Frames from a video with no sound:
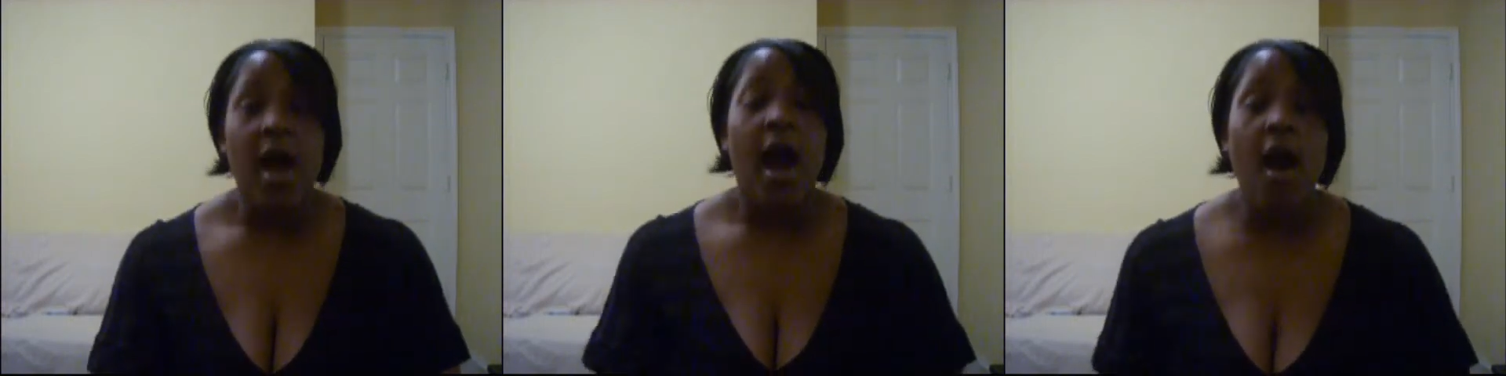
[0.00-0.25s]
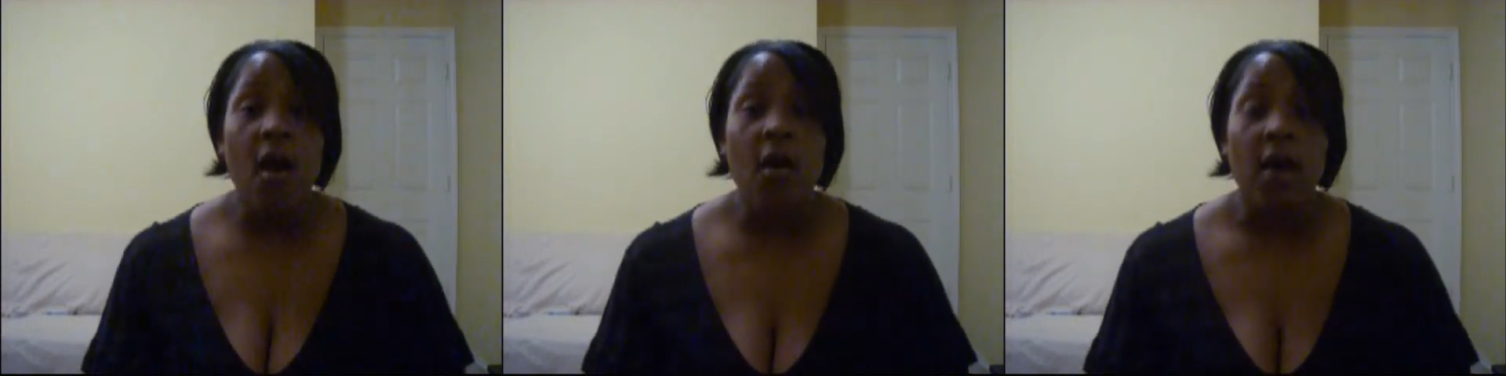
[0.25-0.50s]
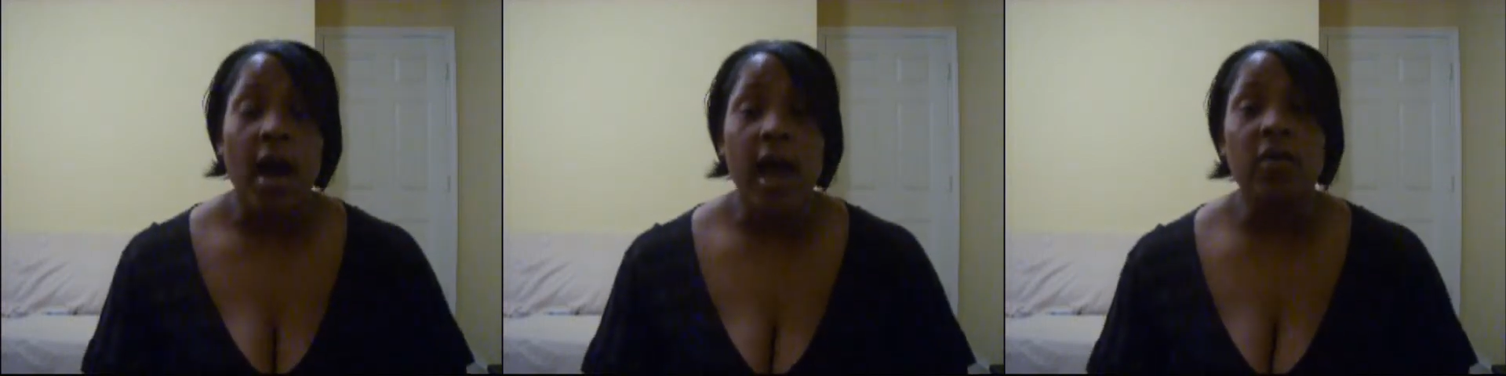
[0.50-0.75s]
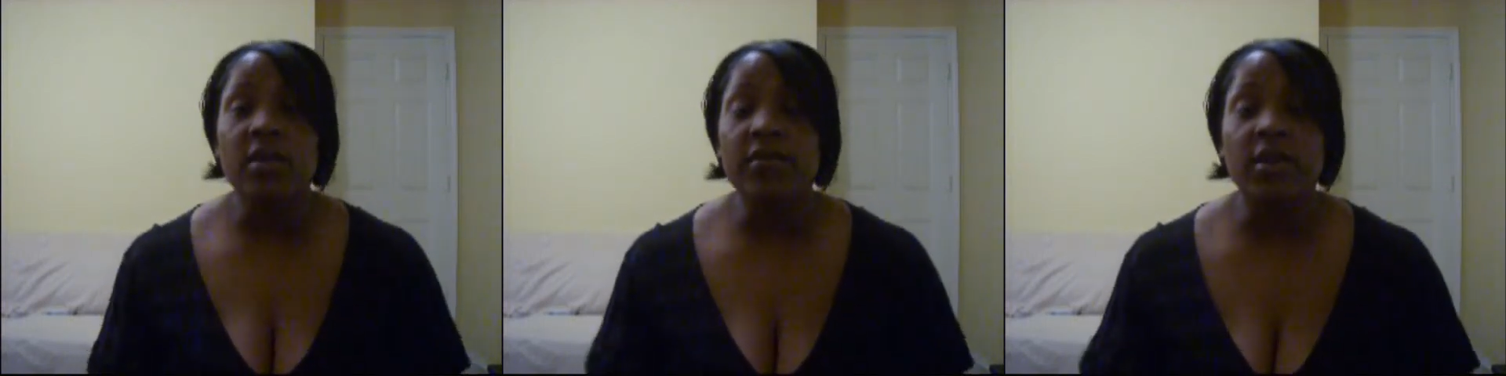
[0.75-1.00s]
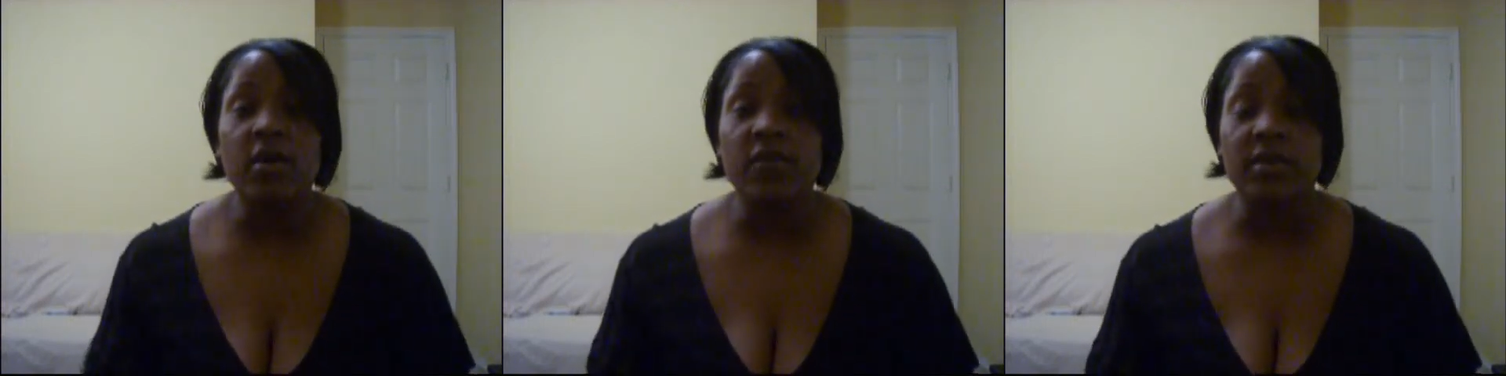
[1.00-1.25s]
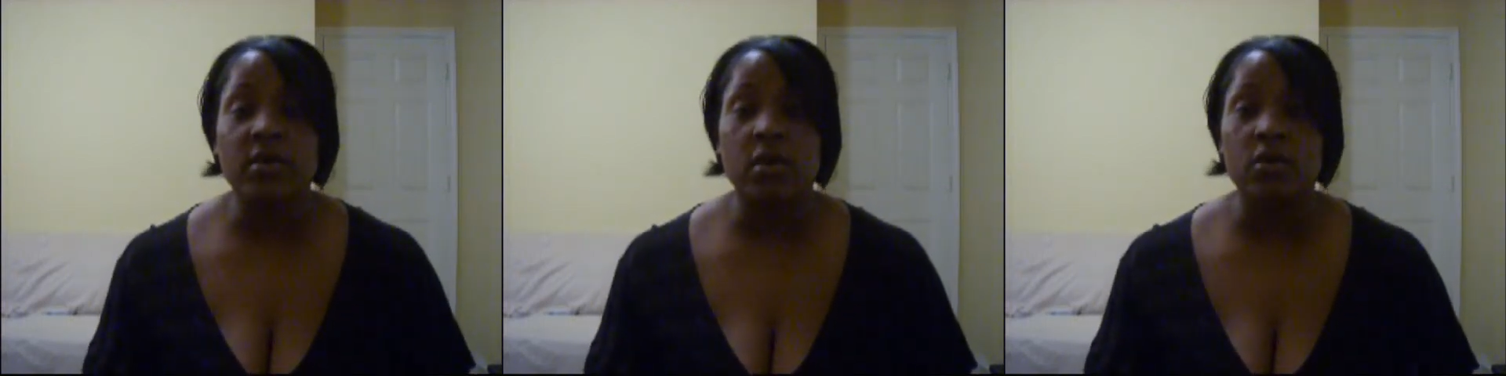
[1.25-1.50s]
Oh, I don't even know if
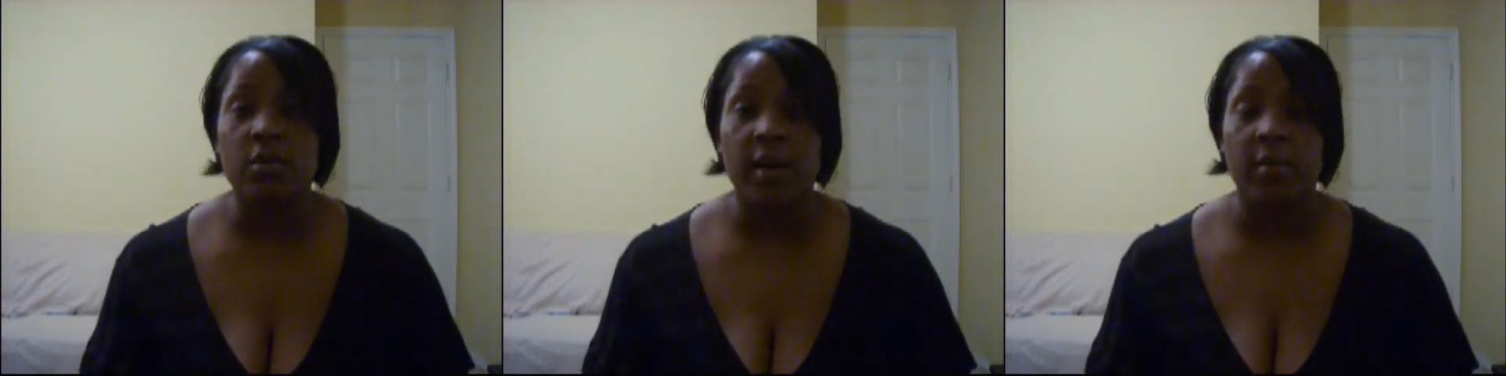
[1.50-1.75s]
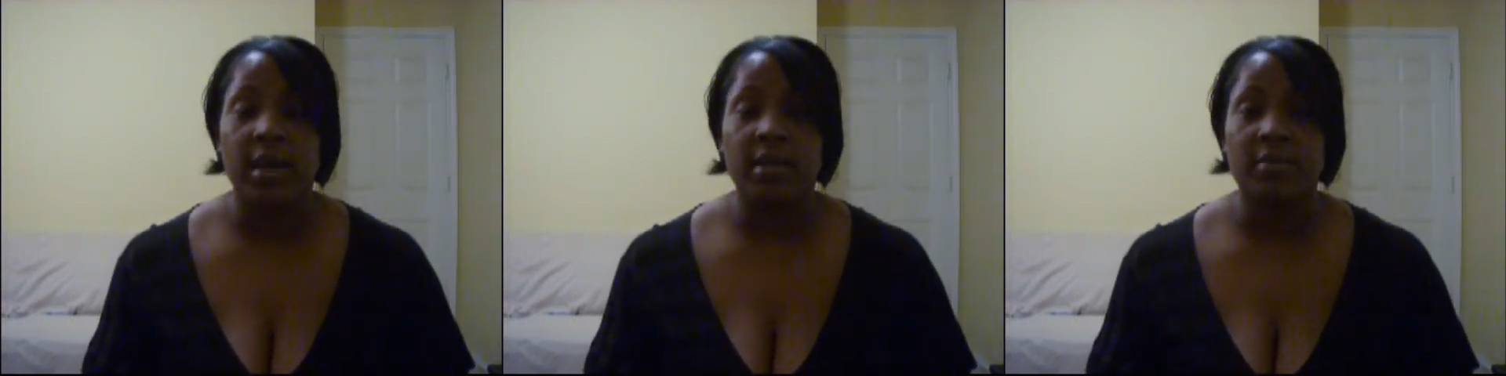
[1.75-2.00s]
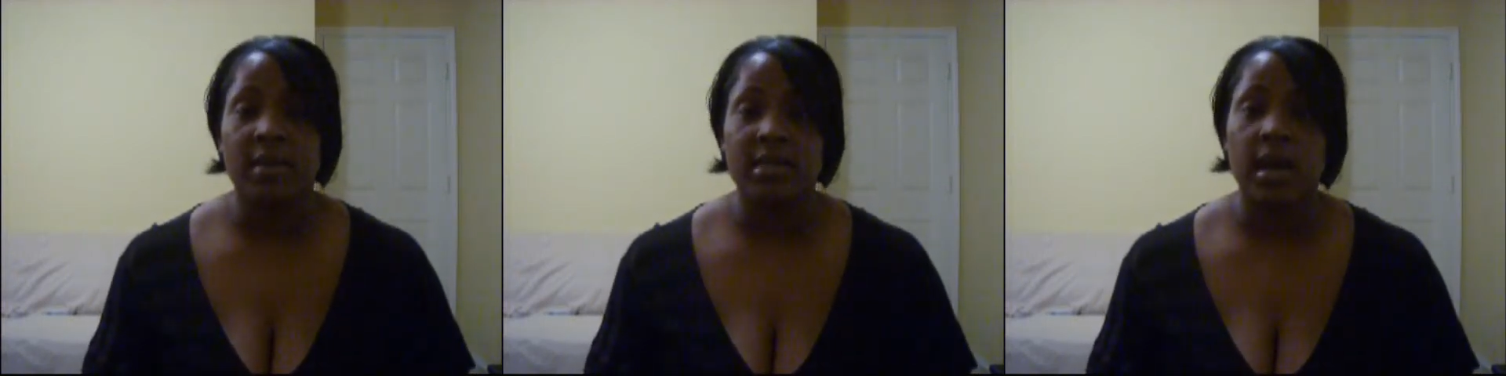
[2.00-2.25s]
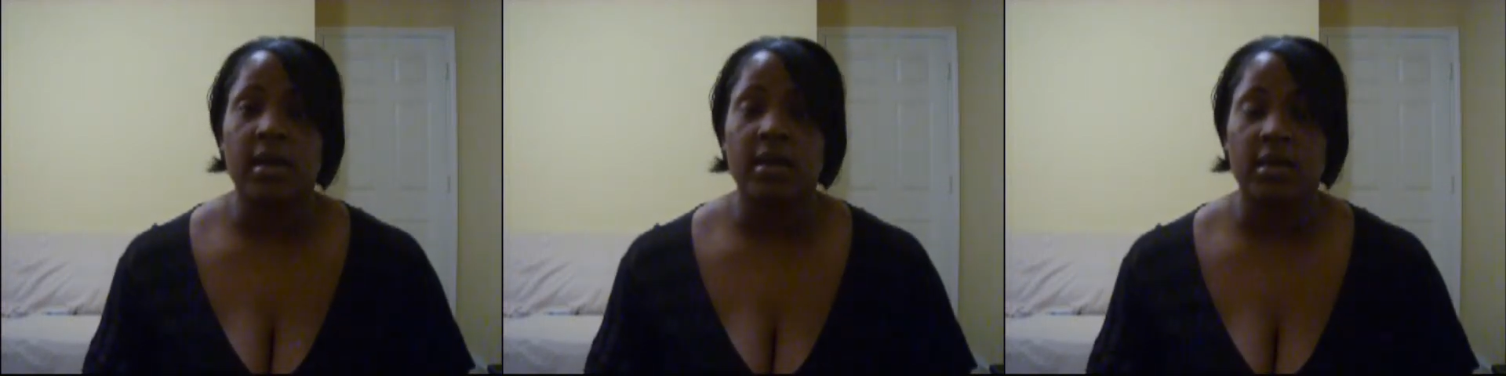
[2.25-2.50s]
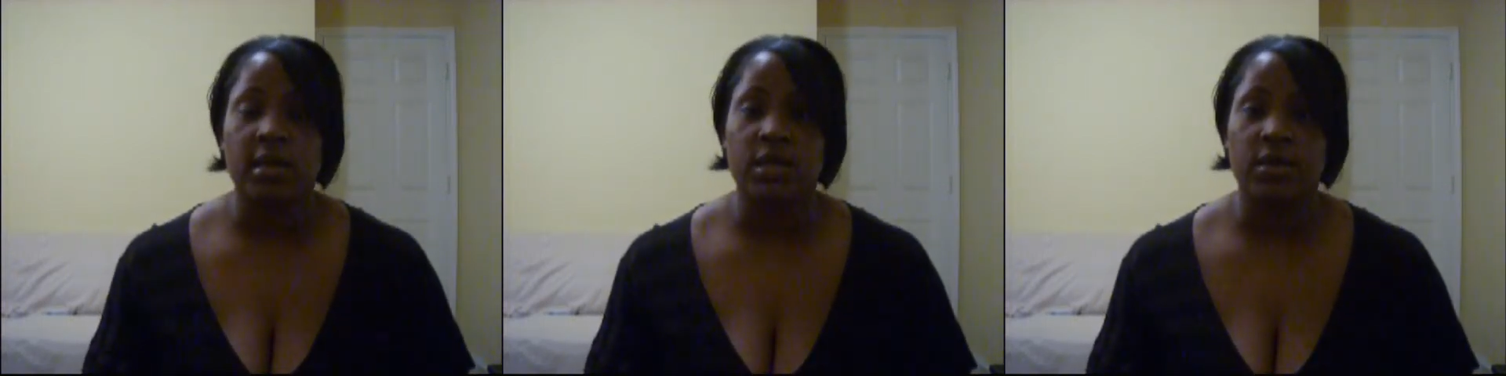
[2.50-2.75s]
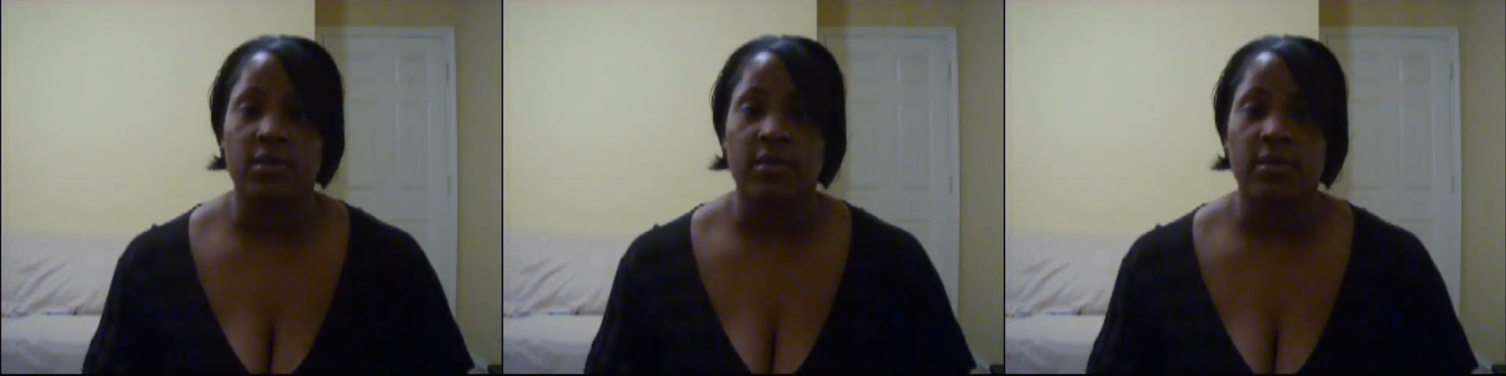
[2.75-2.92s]
I told you about my chocolate issue